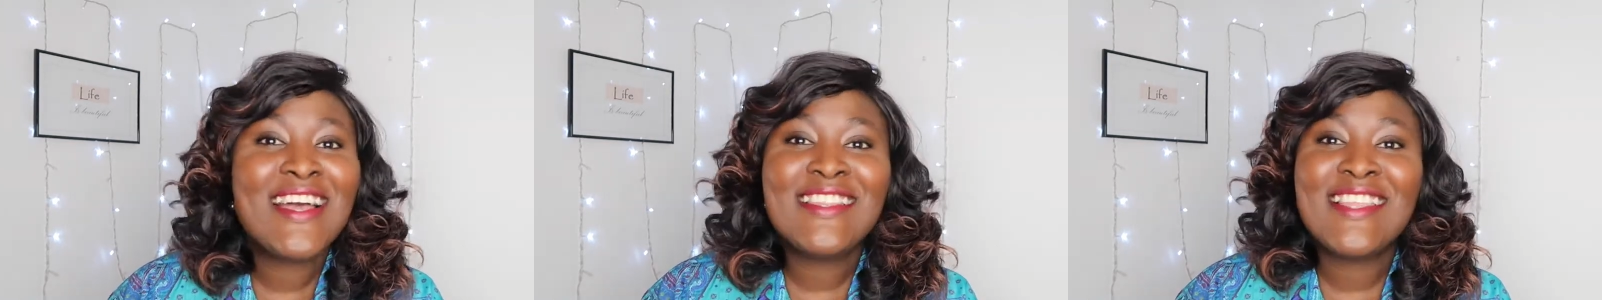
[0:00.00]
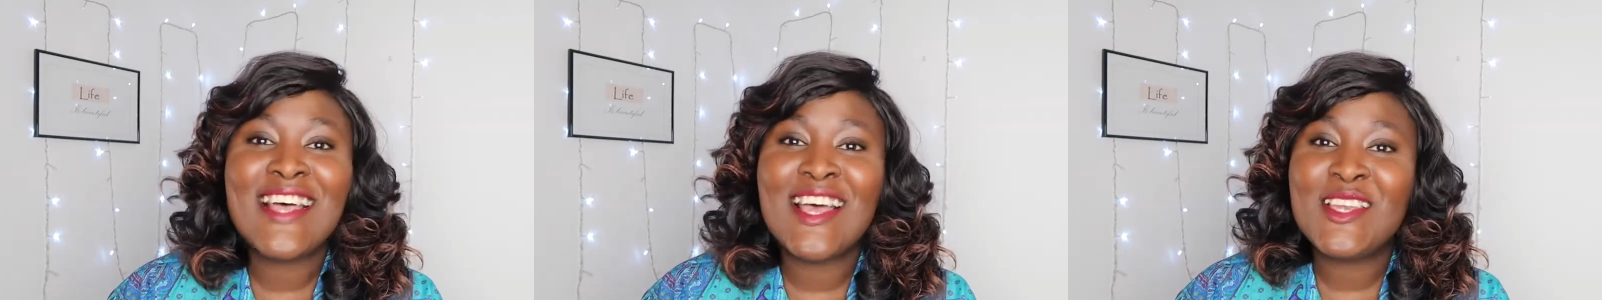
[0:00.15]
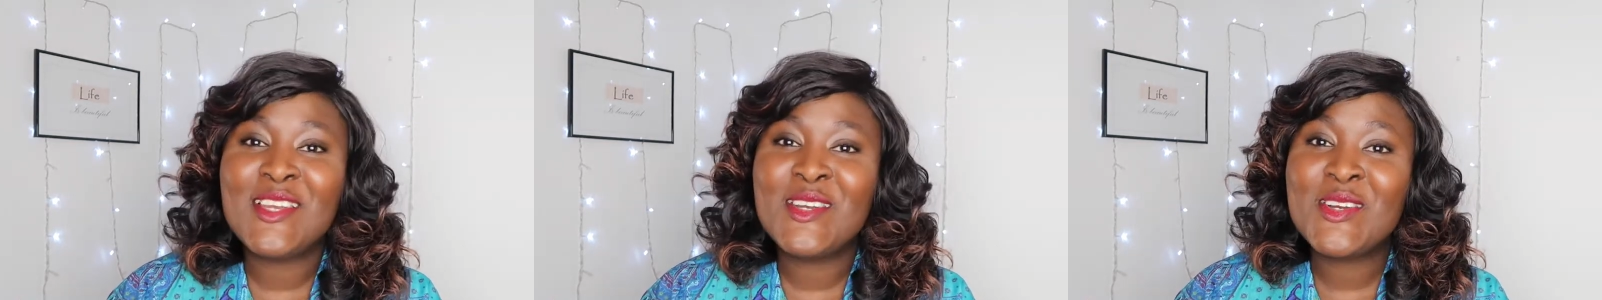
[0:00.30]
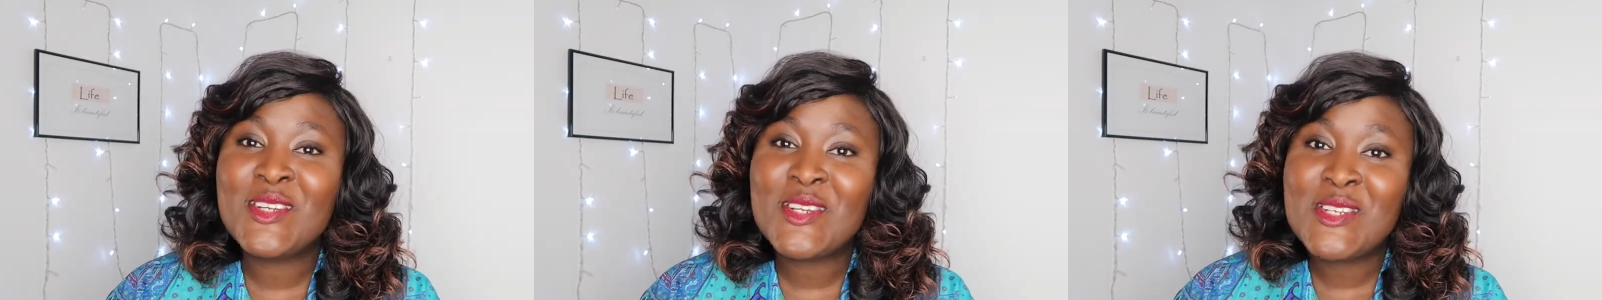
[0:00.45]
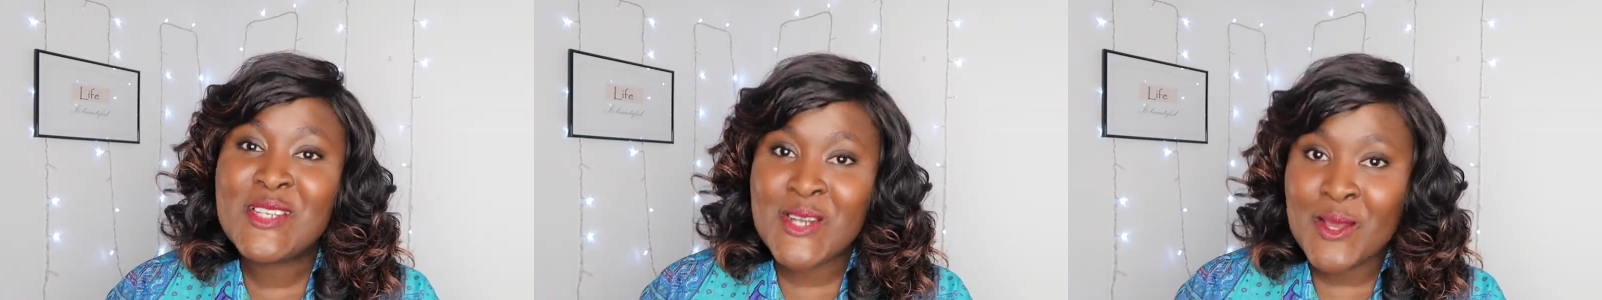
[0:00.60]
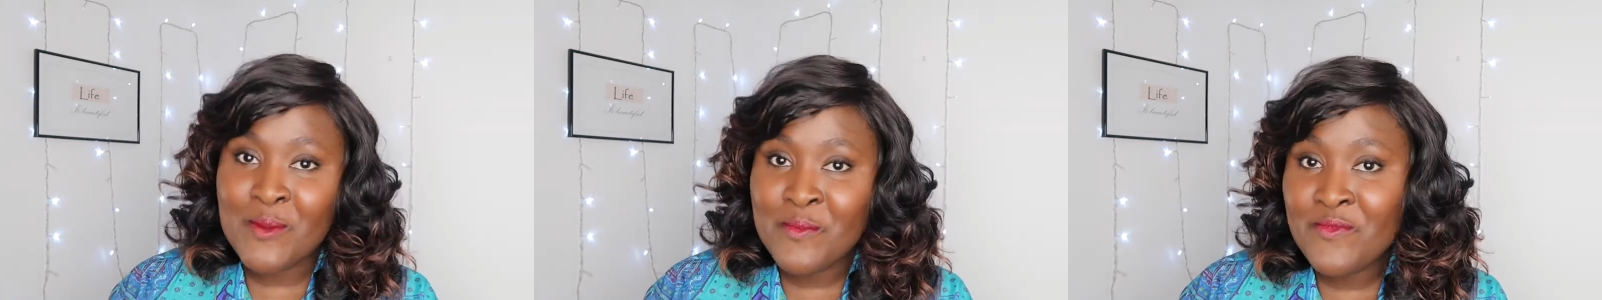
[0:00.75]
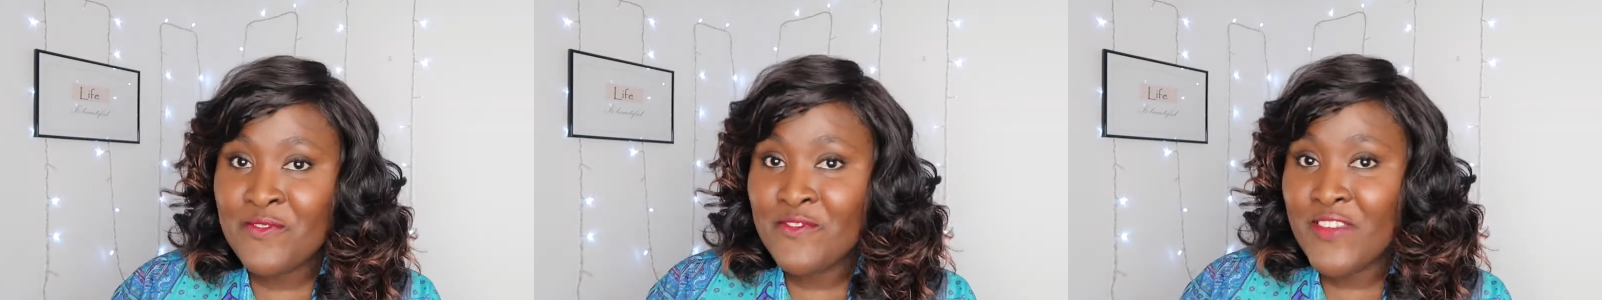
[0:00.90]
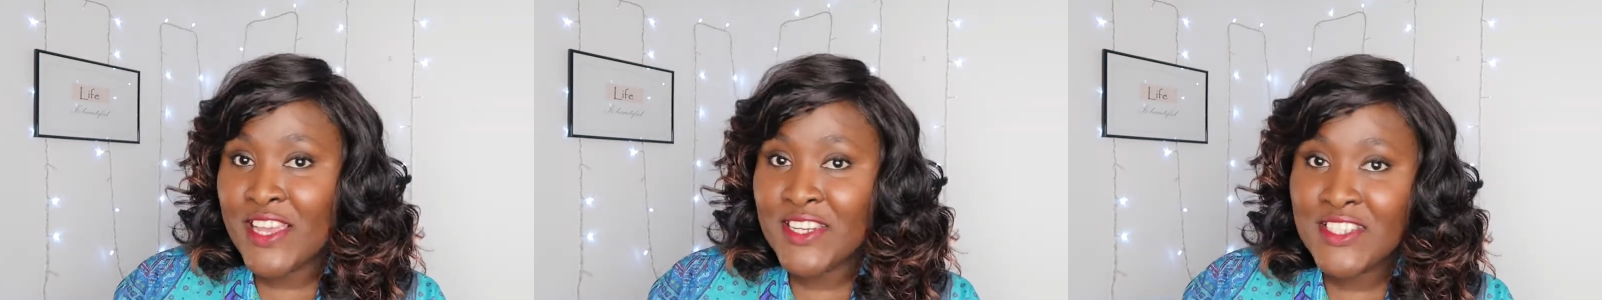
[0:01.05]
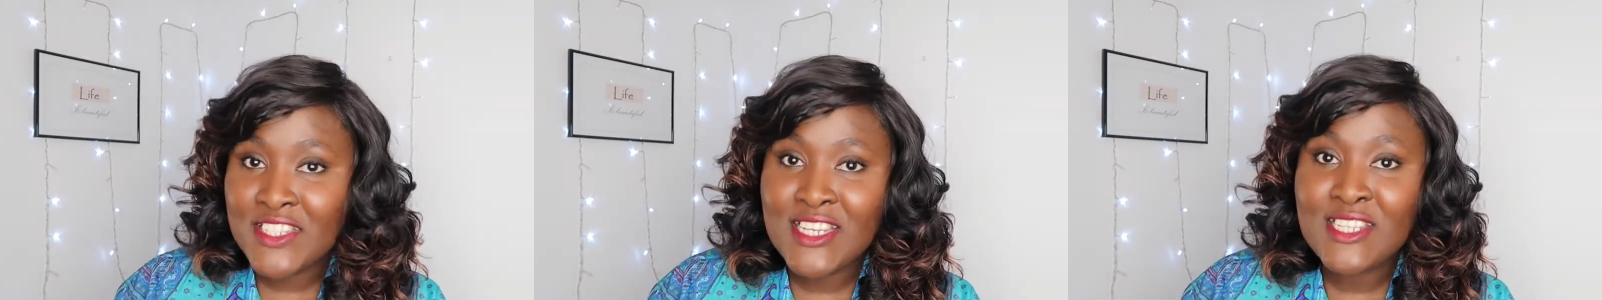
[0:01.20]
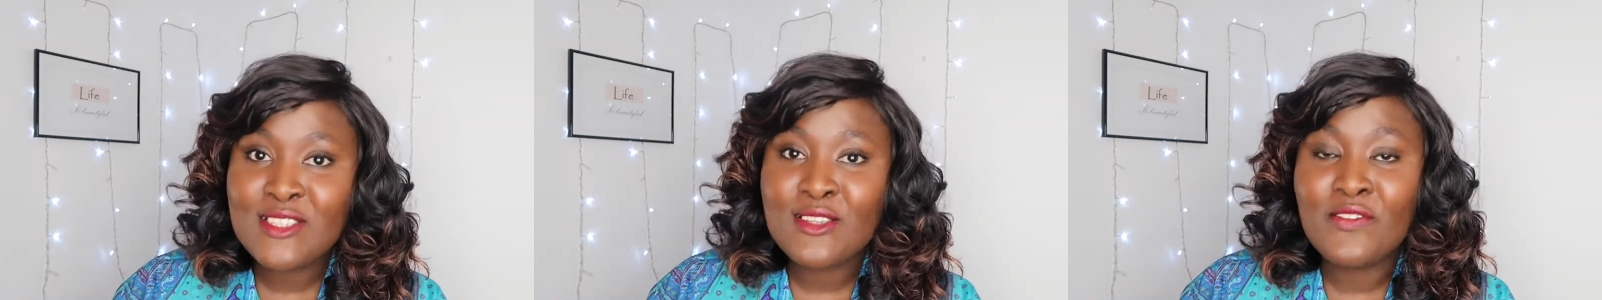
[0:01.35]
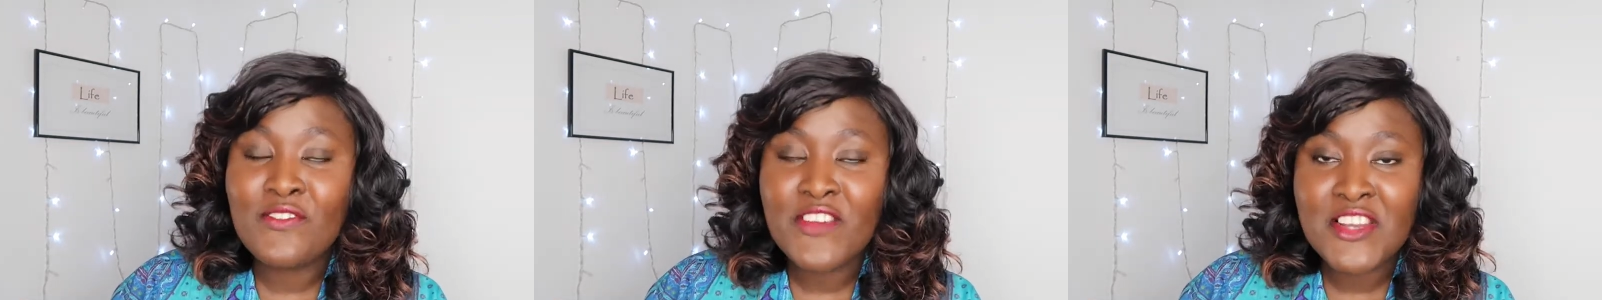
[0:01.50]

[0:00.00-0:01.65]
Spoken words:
that you chop veggies or